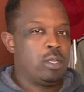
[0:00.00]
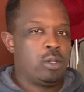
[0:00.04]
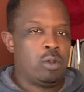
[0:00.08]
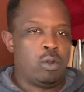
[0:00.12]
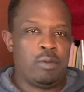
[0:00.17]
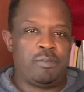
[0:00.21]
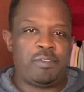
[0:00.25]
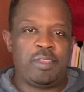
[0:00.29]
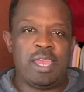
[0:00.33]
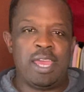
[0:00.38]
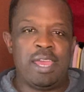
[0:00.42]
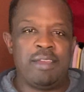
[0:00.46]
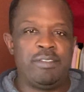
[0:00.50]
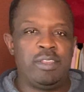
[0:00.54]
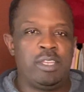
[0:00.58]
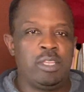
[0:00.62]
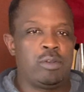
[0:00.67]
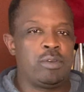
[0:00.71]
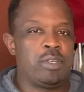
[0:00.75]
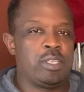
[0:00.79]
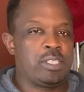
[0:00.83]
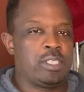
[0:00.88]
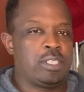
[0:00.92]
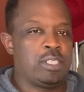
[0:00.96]
or if you have any
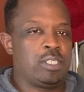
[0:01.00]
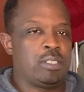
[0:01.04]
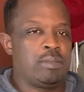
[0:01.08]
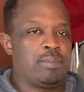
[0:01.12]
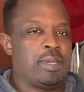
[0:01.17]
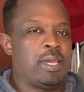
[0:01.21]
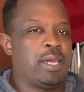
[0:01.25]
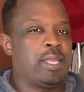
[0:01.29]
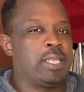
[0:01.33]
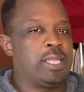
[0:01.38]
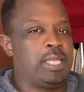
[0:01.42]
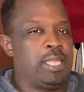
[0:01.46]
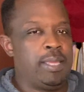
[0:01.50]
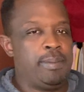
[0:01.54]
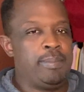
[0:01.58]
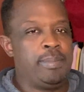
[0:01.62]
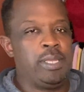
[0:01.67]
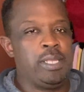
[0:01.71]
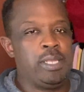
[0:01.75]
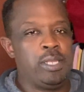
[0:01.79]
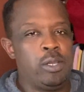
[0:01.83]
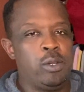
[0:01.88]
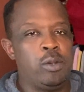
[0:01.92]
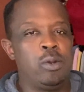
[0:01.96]
questions about it, let
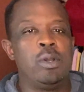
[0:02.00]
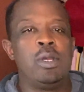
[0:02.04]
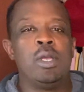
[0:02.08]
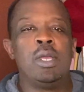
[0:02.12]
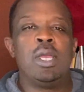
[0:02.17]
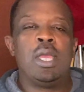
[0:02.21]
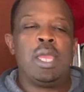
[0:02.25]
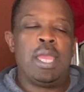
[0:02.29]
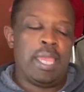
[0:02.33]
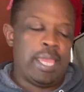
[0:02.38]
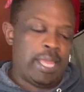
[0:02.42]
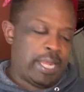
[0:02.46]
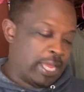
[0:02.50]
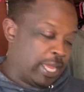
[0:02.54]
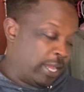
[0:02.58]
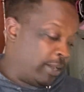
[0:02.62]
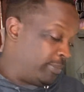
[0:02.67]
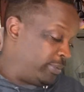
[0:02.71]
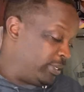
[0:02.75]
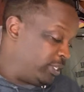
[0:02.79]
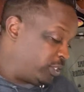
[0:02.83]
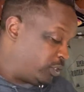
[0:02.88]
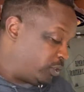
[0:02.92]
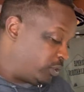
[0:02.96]
me know, and I'll
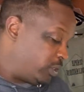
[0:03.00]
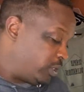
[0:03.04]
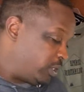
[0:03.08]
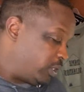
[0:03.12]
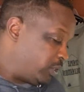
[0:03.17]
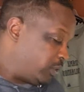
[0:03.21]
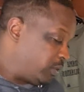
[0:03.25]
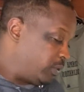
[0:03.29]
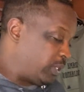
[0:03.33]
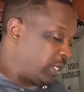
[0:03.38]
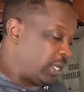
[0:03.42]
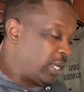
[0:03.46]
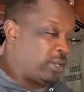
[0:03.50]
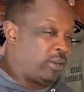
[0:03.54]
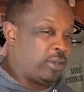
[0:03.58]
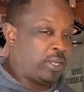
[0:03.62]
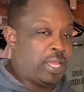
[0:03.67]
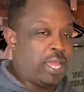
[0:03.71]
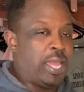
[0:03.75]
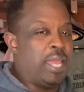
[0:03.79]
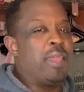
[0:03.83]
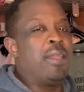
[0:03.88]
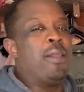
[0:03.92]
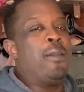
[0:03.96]
be sure to do that,
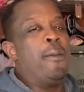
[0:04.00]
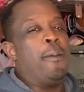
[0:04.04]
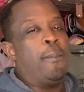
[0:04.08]
okay?